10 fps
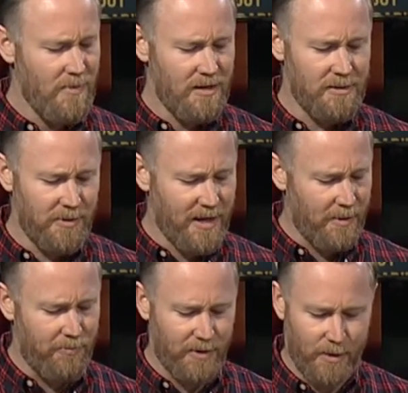something I
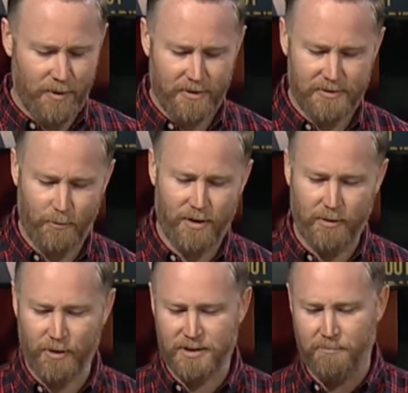could play with. So I wanted
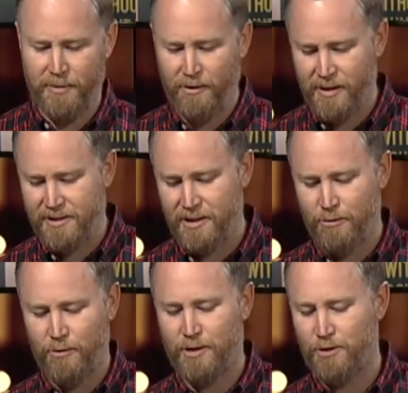to bring some bitterness
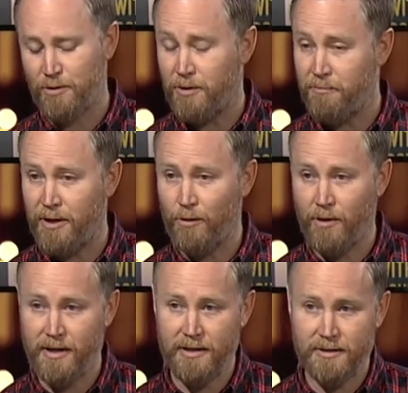into it, which is what the beer
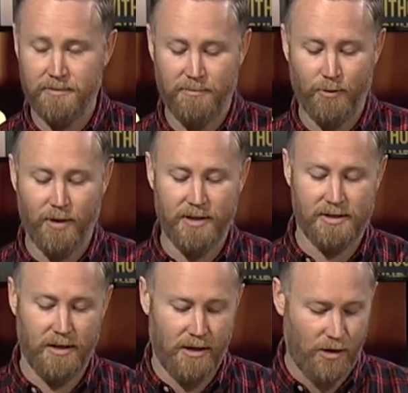wine is. Beer wine
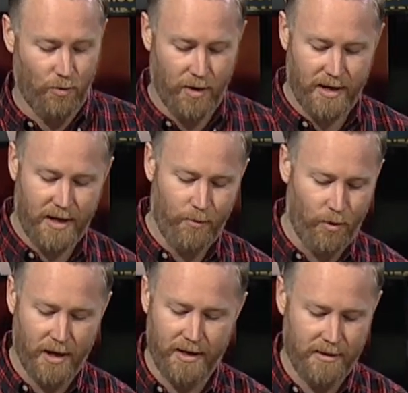is a quinine
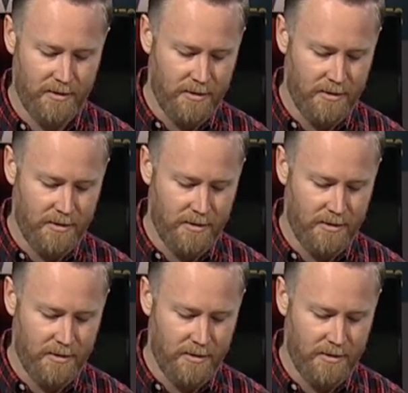wine.